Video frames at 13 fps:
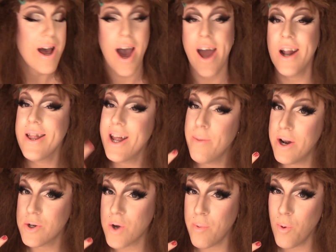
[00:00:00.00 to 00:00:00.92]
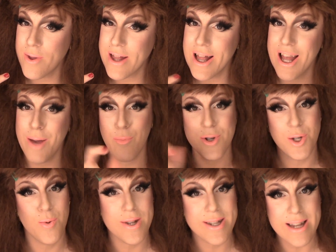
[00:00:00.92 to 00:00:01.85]
I had a little bit of trouble with the lip, which
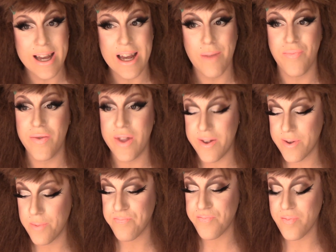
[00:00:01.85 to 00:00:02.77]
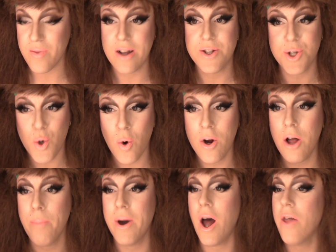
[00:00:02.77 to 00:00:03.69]
you will see in this
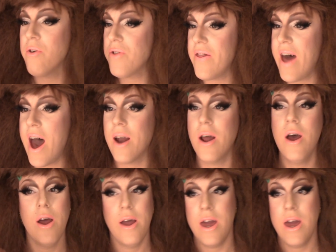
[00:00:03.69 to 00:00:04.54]
tutorial, but other than that,